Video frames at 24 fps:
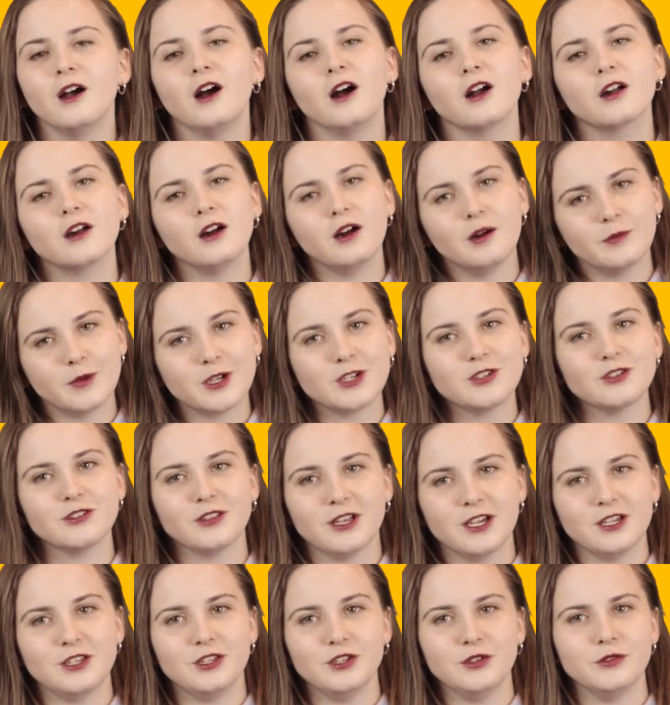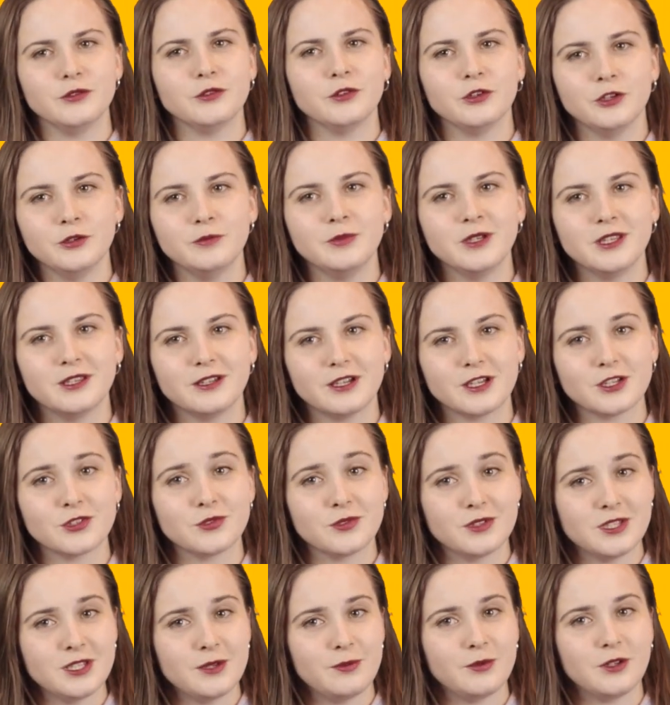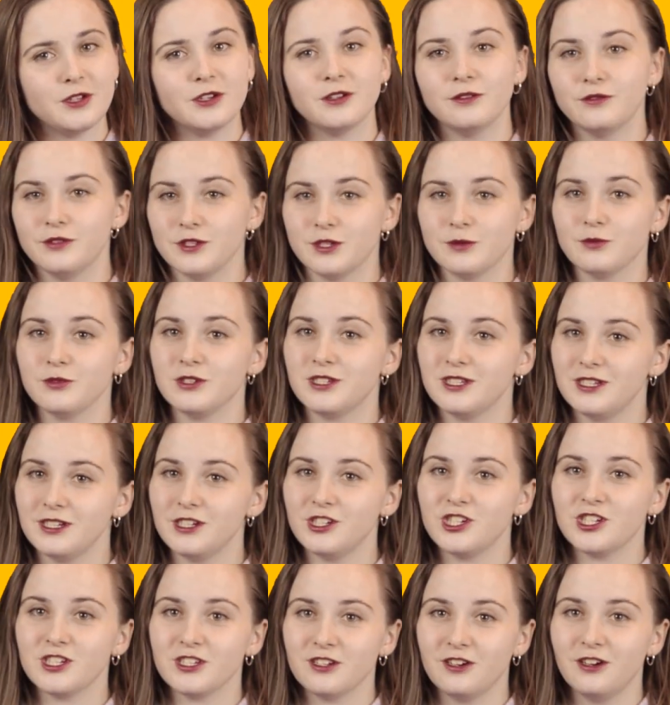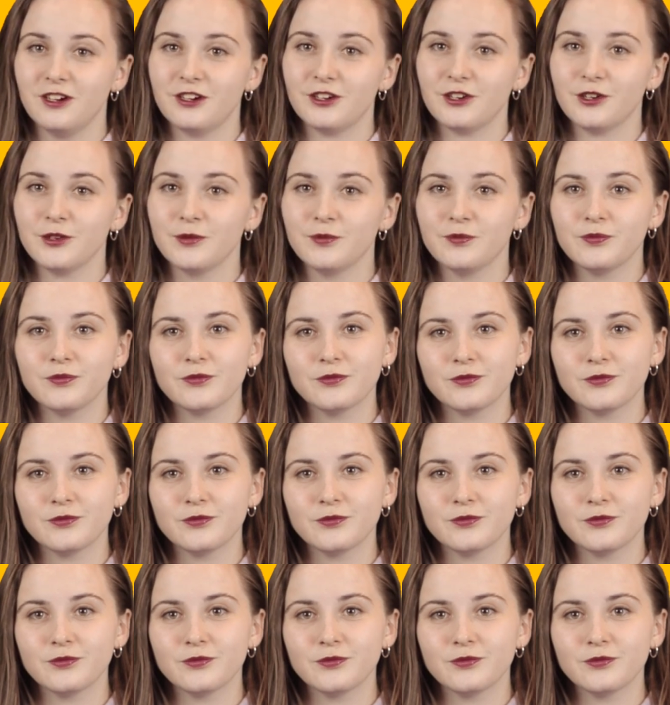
A commenter like you could be the next recipient of this prestigious honor.